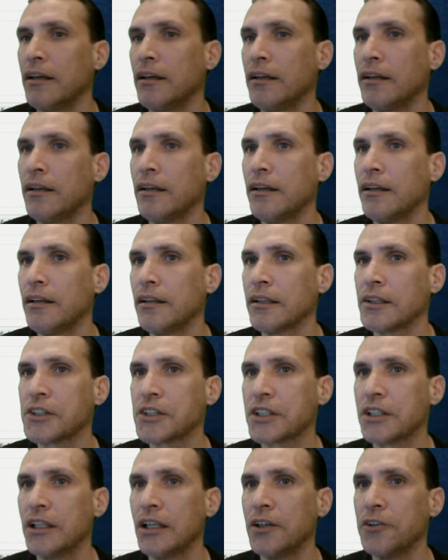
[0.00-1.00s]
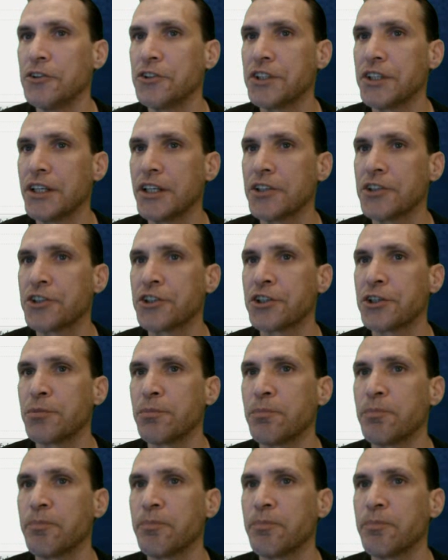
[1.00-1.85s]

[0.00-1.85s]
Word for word: Uh, let's close this.